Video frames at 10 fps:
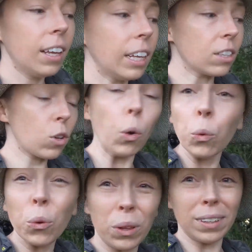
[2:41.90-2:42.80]
It's
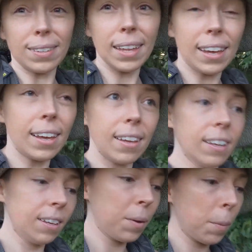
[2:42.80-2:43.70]
cool. It's like
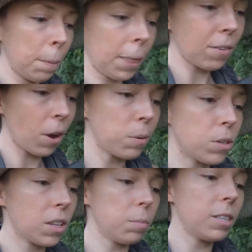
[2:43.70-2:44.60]
if I were
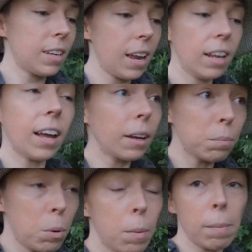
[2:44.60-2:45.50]
just going to be standing,
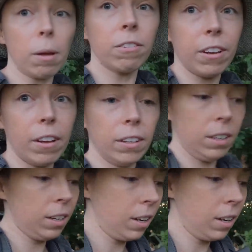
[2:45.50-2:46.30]
I'd put my puffy on.